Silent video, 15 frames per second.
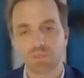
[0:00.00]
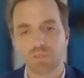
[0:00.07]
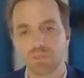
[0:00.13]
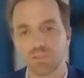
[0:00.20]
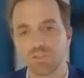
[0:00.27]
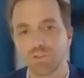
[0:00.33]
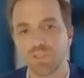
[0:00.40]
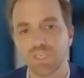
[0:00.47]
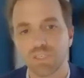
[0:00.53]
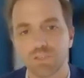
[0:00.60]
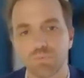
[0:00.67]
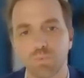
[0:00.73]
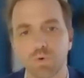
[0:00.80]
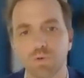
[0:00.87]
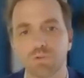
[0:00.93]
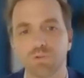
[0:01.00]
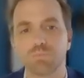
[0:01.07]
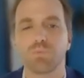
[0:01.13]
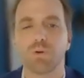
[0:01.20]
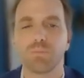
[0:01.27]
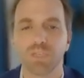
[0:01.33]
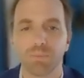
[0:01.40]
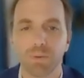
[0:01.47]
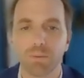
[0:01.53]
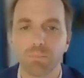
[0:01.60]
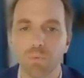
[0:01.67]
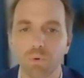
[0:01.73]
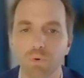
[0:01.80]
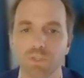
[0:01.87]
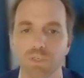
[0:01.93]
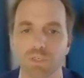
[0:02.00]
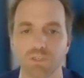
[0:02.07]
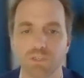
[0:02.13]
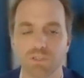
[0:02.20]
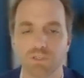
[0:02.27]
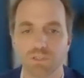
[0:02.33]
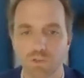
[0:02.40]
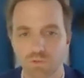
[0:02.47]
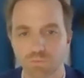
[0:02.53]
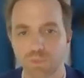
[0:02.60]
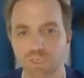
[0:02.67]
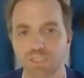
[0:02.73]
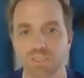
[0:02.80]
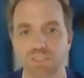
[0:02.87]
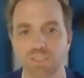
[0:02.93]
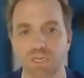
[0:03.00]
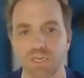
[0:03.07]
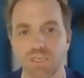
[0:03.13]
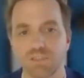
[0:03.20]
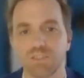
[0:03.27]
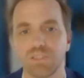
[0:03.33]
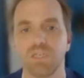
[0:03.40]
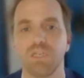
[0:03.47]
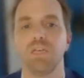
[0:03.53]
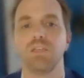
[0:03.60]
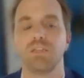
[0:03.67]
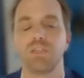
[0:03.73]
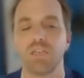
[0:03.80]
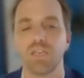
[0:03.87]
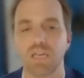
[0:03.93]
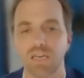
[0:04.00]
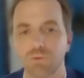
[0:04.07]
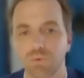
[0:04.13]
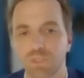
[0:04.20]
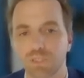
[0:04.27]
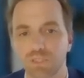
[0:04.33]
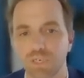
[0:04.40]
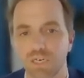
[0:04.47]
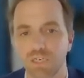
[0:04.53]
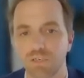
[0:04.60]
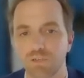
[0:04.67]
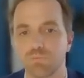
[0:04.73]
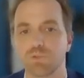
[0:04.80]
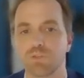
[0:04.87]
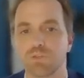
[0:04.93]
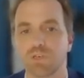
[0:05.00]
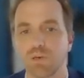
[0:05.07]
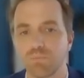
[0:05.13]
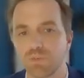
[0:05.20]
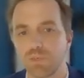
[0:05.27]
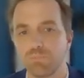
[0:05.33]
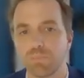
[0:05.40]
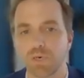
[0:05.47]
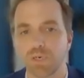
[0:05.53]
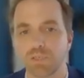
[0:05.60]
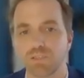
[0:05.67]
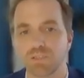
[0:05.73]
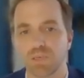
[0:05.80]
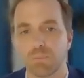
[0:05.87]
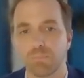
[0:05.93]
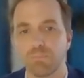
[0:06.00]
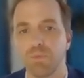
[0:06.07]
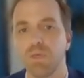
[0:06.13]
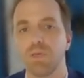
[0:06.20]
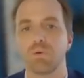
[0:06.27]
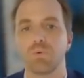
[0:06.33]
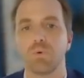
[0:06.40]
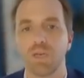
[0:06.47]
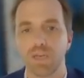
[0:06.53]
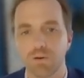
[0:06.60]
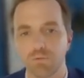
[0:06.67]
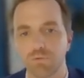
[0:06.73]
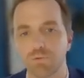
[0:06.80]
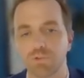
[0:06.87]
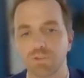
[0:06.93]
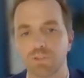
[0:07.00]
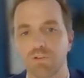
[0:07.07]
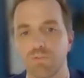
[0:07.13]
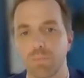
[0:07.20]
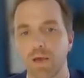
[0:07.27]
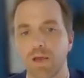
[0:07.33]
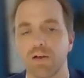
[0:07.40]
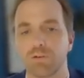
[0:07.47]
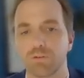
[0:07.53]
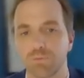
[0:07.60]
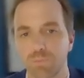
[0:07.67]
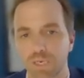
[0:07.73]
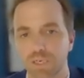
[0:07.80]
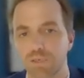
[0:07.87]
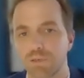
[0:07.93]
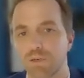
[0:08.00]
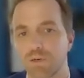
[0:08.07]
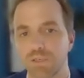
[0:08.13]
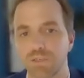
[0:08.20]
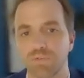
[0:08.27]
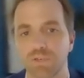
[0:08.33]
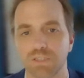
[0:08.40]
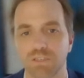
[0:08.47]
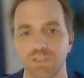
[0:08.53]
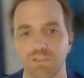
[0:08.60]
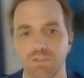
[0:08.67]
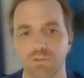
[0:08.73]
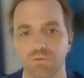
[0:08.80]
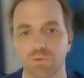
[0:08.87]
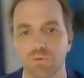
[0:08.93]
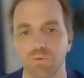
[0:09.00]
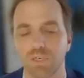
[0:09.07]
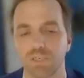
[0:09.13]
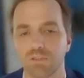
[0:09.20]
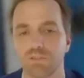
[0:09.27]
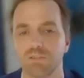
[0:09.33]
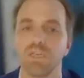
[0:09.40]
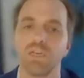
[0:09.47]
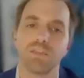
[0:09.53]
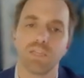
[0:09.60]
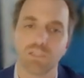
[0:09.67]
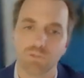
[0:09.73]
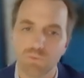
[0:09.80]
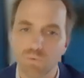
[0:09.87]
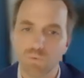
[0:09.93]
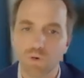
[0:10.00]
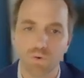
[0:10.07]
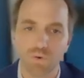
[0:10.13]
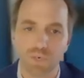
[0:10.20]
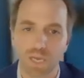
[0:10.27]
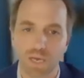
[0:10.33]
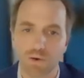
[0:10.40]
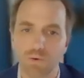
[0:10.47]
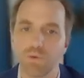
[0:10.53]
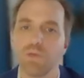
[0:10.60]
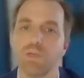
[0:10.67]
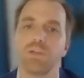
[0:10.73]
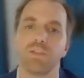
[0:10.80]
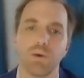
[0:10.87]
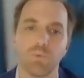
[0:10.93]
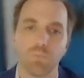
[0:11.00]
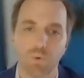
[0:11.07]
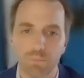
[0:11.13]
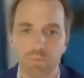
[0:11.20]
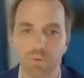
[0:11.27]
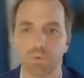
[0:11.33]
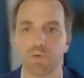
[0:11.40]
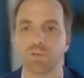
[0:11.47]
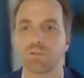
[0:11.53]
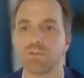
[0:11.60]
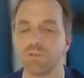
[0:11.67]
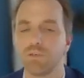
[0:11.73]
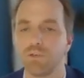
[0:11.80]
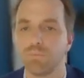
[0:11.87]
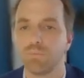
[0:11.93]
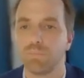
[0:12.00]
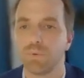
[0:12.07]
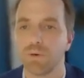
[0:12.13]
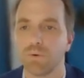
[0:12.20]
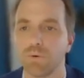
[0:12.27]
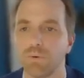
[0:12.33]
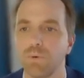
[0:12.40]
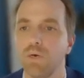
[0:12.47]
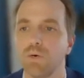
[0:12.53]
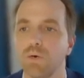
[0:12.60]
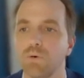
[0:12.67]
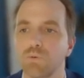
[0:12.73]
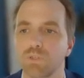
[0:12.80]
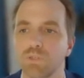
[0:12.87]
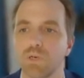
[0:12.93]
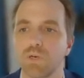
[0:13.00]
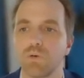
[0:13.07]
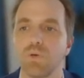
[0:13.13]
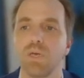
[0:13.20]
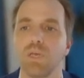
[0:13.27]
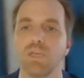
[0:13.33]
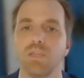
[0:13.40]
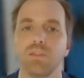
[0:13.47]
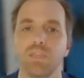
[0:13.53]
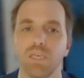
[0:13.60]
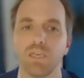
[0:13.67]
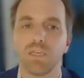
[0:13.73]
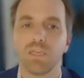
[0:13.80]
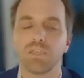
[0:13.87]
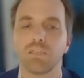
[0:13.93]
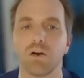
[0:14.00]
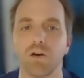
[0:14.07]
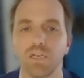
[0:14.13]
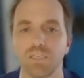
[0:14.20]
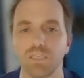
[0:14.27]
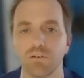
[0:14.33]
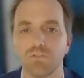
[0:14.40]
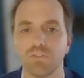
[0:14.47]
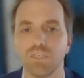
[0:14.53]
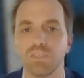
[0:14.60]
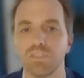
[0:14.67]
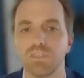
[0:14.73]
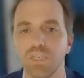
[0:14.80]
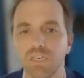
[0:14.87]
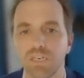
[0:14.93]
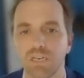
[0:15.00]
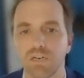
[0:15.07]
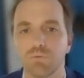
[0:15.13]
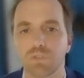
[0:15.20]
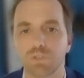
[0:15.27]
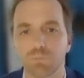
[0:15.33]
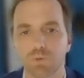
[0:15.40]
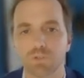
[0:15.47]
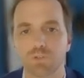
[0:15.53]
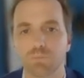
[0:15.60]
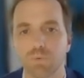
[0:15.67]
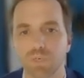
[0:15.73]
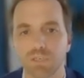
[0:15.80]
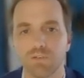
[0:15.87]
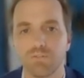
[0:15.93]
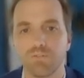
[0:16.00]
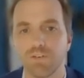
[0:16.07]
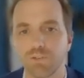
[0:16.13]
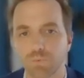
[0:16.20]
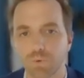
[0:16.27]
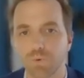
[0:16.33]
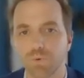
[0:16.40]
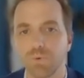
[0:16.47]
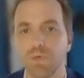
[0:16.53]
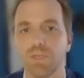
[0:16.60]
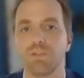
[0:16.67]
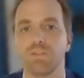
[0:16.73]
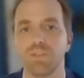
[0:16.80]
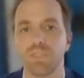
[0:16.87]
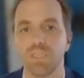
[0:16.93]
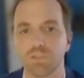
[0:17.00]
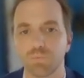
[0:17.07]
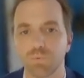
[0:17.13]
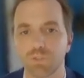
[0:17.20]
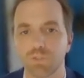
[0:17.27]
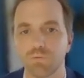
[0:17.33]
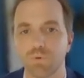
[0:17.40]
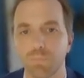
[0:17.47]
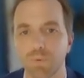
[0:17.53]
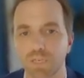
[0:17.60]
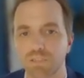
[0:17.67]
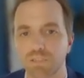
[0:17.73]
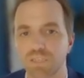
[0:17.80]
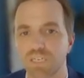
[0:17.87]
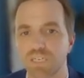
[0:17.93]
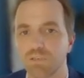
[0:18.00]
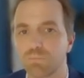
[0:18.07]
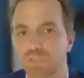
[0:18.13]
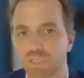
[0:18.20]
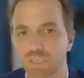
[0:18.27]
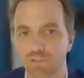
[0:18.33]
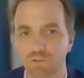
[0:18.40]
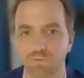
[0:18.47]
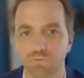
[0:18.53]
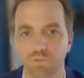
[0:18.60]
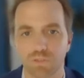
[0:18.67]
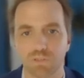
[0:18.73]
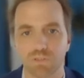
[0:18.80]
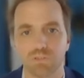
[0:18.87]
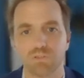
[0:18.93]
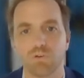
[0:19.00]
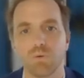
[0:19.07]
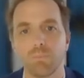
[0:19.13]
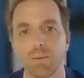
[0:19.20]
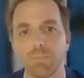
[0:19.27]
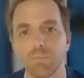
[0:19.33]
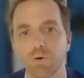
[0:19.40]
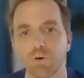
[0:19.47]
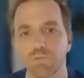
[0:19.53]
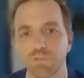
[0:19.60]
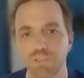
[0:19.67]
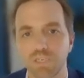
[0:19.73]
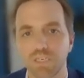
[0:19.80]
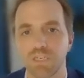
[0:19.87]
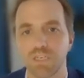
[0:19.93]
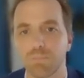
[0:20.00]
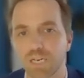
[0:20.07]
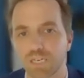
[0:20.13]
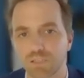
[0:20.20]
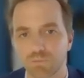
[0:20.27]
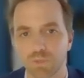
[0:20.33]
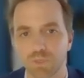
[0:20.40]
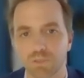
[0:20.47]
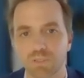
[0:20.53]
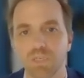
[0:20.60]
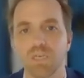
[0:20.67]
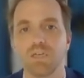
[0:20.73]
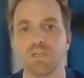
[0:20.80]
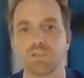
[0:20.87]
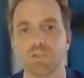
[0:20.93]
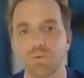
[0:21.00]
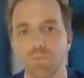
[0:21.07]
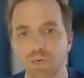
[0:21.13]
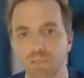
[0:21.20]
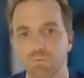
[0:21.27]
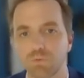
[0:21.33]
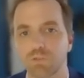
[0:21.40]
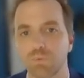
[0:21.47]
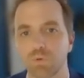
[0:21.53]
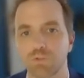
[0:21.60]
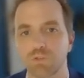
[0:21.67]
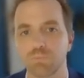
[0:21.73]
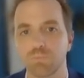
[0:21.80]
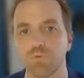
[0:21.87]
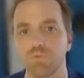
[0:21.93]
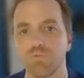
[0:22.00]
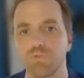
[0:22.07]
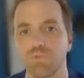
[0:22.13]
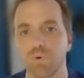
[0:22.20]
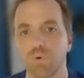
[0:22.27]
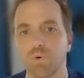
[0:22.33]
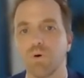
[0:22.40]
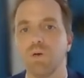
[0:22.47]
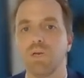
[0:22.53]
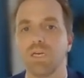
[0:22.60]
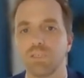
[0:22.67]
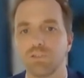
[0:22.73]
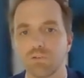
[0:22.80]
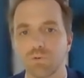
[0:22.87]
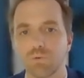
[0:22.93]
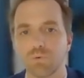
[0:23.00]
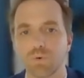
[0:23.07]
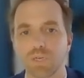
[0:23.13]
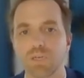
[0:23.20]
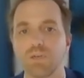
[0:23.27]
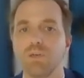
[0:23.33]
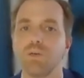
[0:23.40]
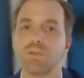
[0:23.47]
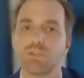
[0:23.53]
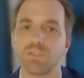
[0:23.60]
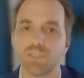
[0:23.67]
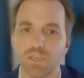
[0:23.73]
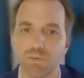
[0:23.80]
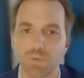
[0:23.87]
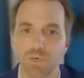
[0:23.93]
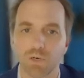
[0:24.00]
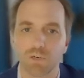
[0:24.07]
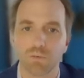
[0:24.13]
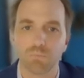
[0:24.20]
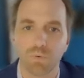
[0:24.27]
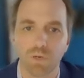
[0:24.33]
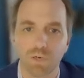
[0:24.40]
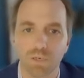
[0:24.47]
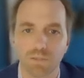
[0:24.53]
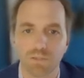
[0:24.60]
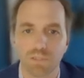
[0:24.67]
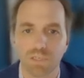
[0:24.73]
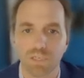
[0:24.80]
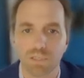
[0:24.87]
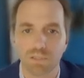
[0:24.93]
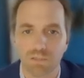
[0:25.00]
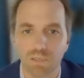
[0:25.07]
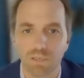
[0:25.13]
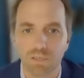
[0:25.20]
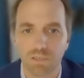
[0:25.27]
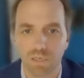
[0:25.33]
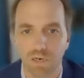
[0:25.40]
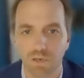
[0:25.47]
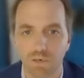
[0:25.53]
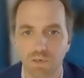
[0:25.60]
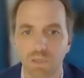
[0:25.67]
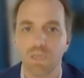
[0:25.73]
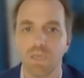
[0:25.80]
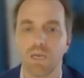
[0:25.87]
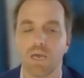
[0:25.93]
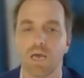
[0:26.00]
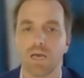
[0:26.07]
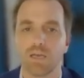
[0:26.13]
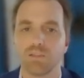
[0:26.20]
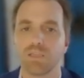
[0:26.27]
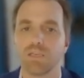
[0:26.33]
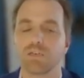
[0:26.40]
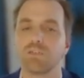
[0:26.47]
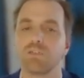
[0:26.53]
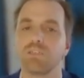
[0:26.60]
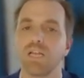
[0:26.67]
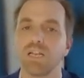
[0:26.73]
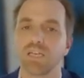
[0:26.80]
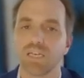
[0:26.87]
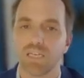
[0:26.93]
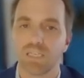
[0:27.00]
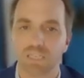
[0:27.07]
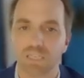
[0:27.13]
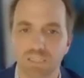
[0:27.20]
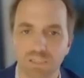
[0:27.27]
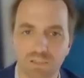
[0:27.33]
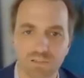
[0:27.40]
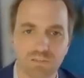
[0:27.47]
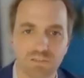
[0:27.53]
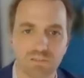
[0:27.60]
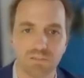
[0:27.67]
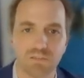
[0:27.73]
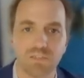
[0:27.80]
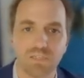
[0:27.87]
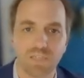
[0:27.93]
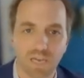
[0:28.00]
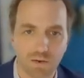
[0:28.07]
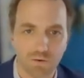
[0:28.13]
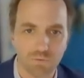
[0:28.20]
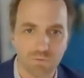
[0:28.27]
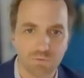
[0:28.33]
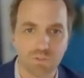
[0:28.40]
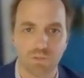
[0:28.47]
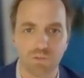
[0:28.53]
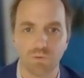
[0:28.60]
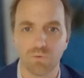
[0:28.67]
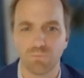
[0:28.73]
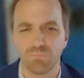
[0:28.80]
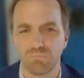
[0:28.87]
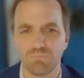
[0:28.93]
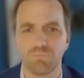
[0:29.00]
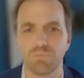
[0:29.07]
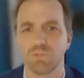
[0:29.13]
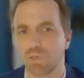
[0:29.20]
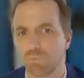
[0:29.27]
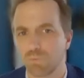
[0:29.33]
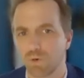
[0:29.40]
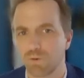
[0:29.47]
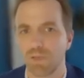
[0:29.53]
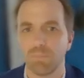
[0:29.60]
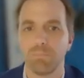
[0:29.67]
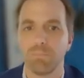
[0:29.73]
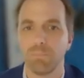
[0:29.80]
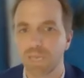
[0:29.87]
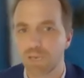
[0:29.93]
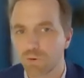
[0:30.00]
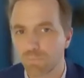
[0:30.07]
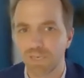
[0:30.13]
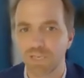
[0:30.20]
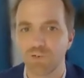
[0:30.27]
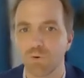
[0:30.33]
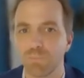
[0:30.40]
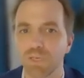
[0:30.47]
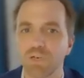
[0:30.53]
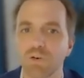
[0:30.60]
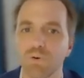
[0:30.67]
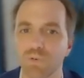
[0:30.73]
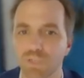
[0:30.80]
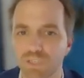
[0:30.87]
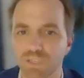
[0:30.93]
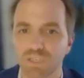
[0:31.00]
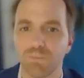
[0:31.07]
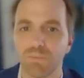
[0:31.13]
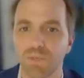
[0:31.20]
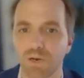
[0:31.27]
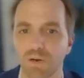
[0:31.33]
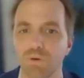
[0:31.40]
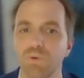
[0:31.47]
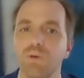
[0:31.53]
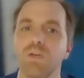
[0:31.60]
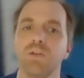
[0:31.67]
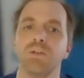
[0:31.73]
So this was probably a bit more than just a cosmetic change. The language change was accompanied by some quite helpful stuff about how to recognise vexatious requests. That's all gone now. That won't be part of the new bill. Also, the idea of the senior responsible individual, this was to replace data protection officers. So a member of senior management directly responsible for ensuring GDPR compliance is done, that could delegate their tasks down to someone that may or may not be called a DPO.